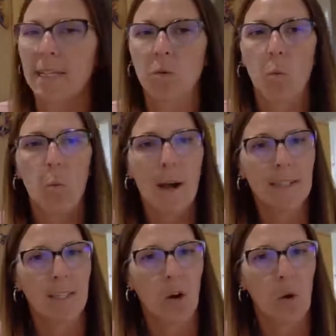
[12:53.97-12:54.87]
has 1
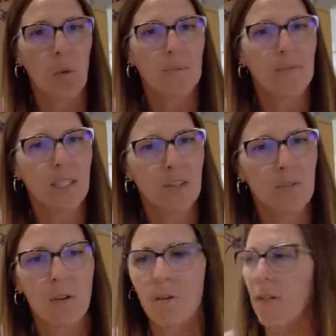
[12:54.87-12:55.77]
toe. Did
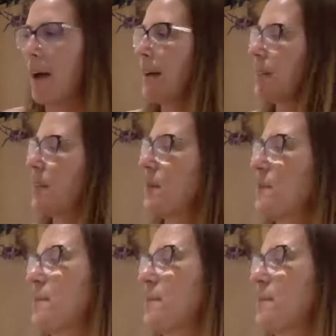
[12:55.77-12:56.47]
you know that?